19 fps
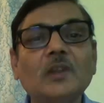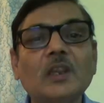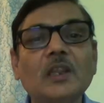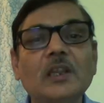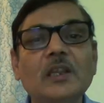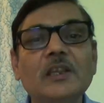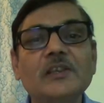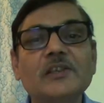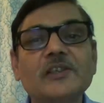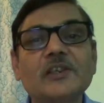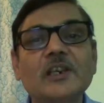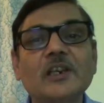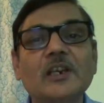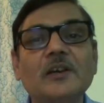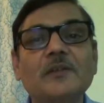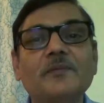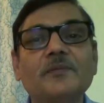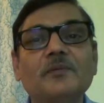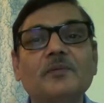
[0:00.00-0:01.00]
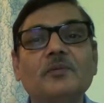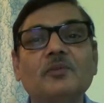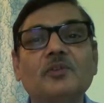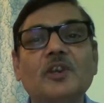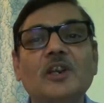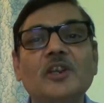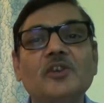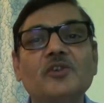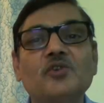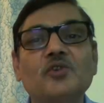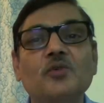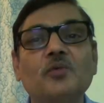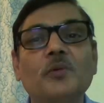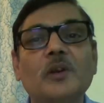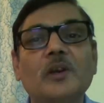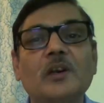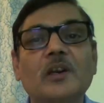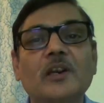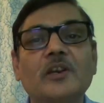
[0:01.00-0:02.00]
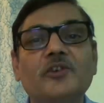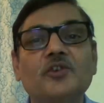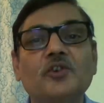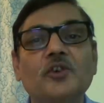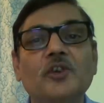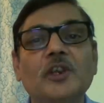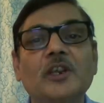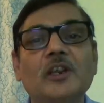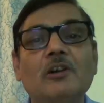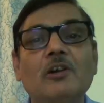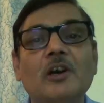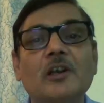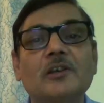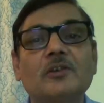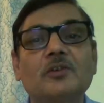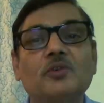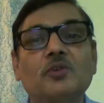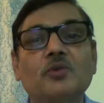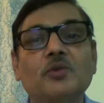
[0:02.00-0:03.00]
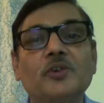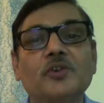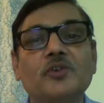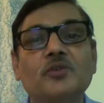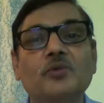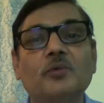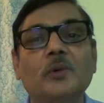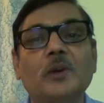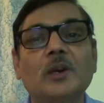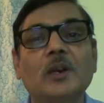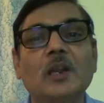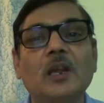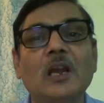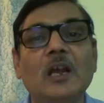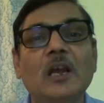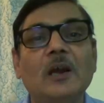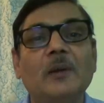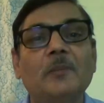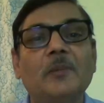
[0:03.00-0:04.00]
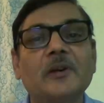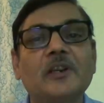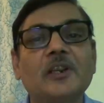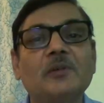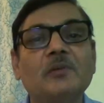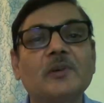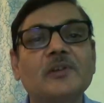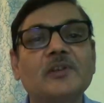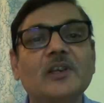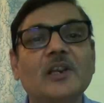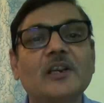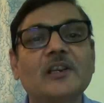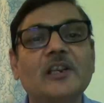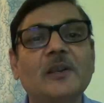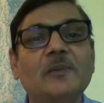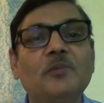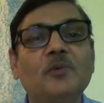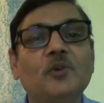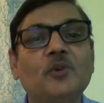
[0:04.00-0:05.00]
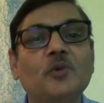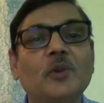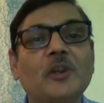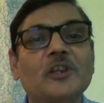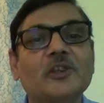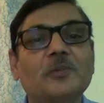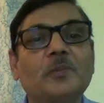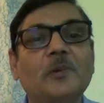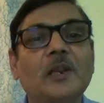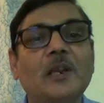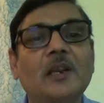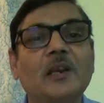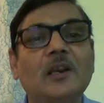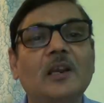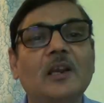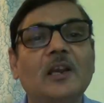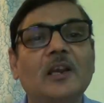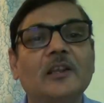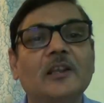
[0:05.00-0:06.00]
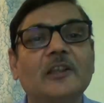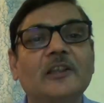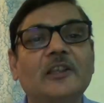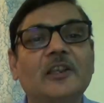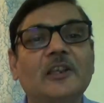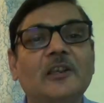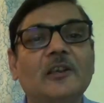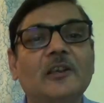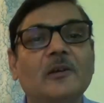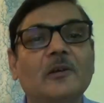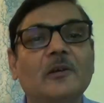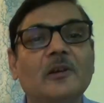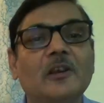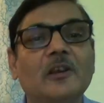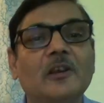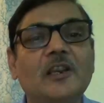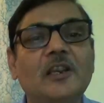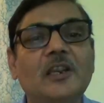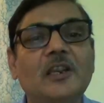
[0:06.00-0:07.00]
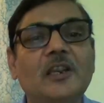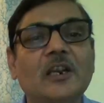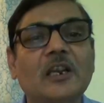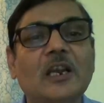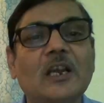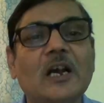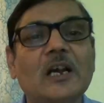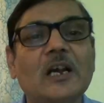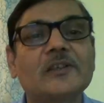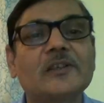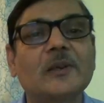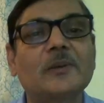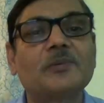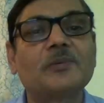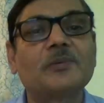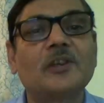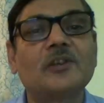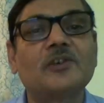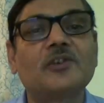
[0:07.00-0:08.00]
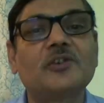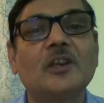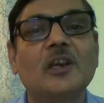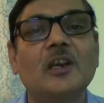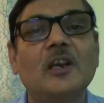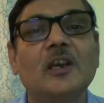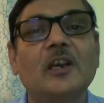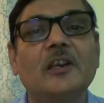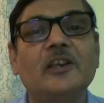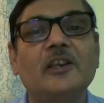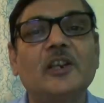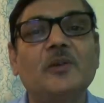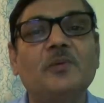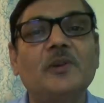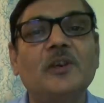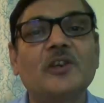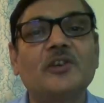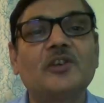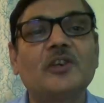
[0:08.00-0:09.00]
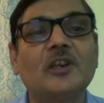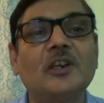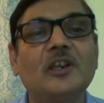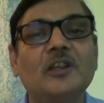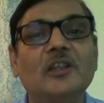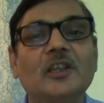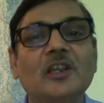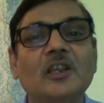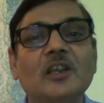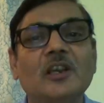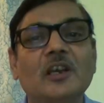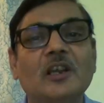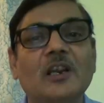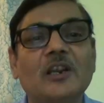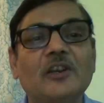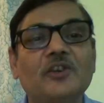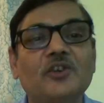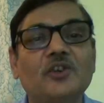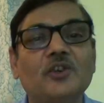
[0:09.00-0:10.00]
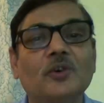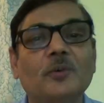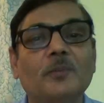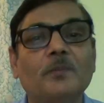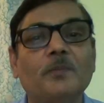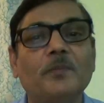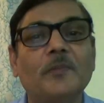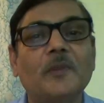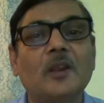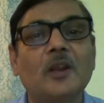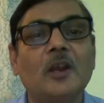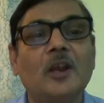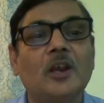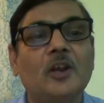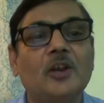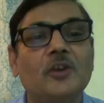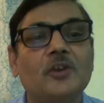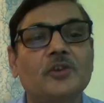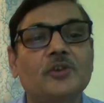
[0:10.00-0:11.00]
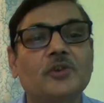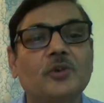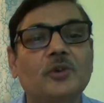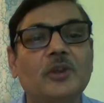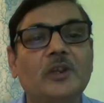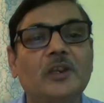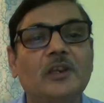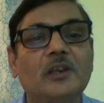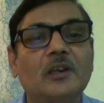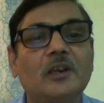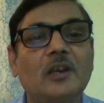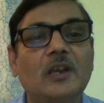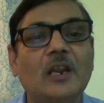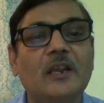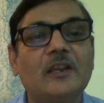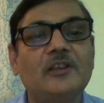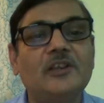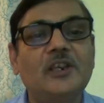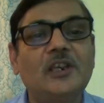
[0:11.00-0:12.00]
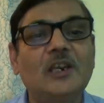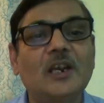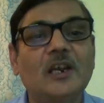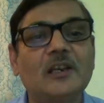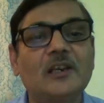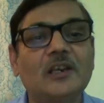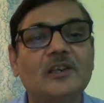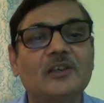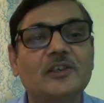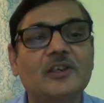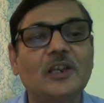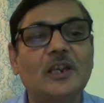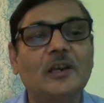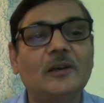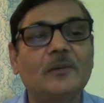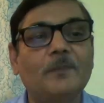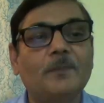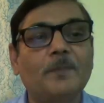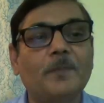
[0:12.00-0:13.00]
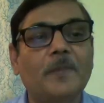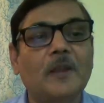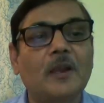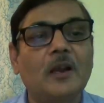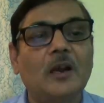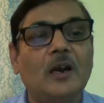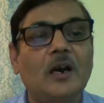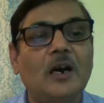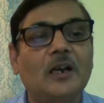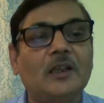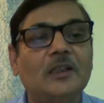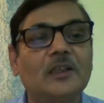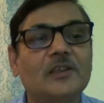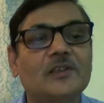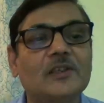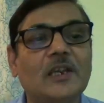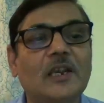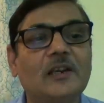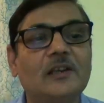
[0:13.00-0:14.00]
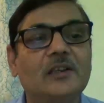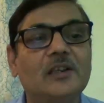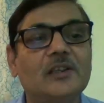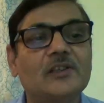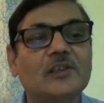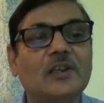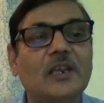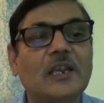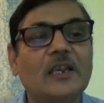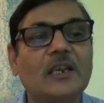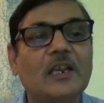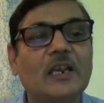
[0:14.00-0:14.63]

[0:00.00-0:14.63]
instead of 3:1 ratio, he got 2:1, but he was not able to explain the real cause of such deviation in the ratio. So in 1910, other scientists like